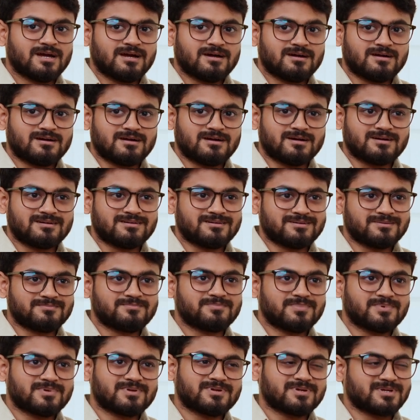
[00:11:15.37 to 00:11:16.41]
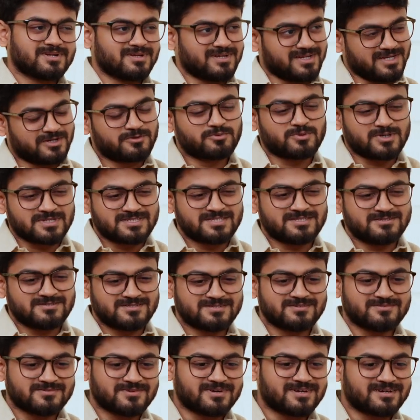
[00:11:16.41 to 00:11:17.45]
Uh, it
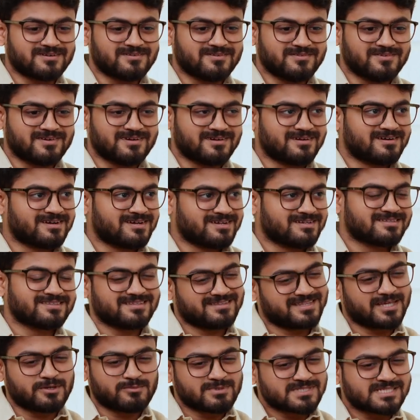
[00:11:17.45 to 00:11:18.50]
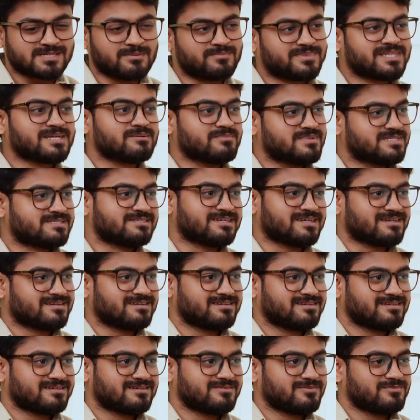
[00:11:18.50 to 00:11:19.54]
was there was something
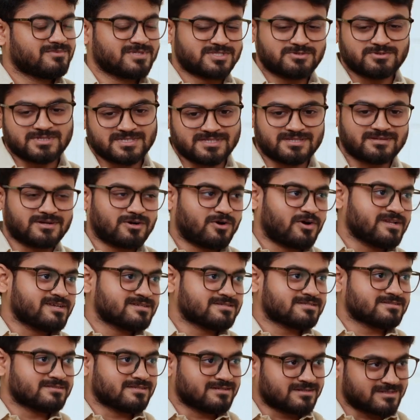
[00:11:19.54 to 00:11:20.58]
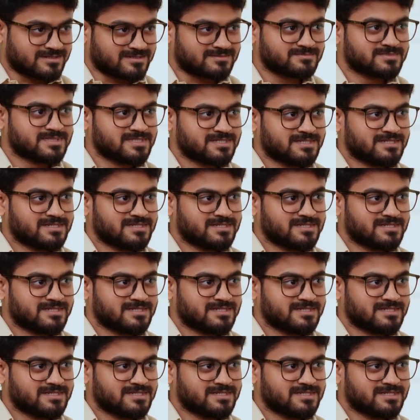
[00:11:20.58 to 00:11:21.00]
missing, which was the audience, the